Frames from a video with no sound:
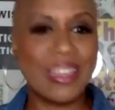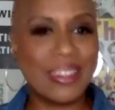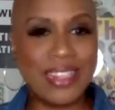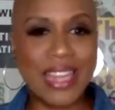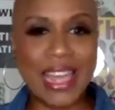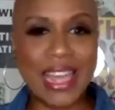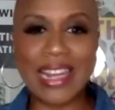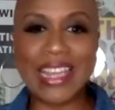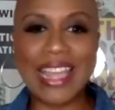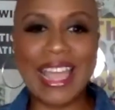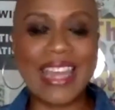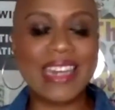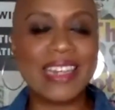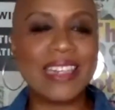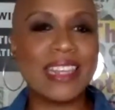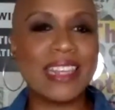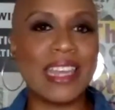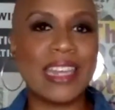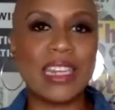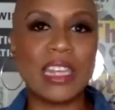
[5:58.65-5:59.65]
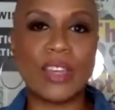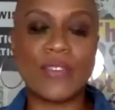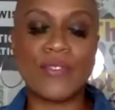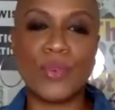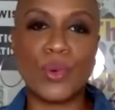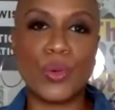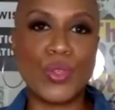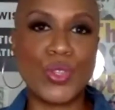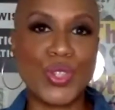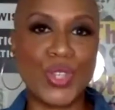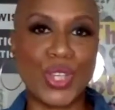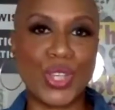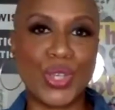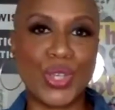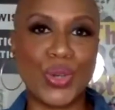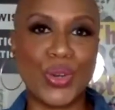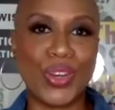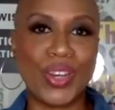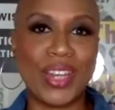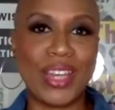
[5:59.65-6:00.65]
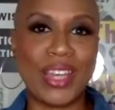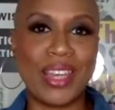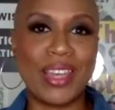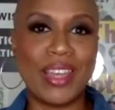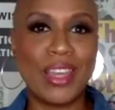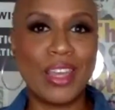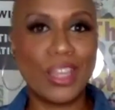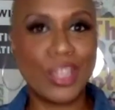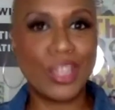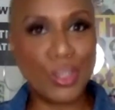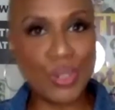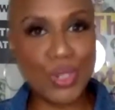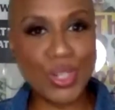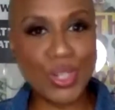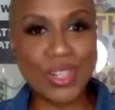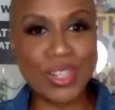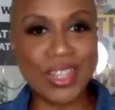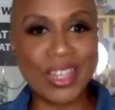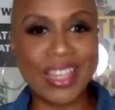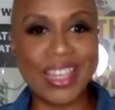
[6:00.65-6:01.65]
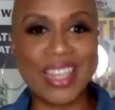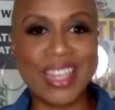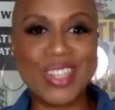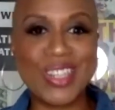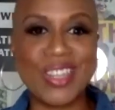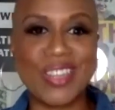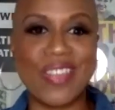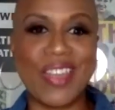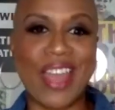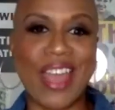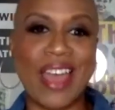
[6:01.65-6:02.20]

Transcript: dedicated to ending food security. You should look into that.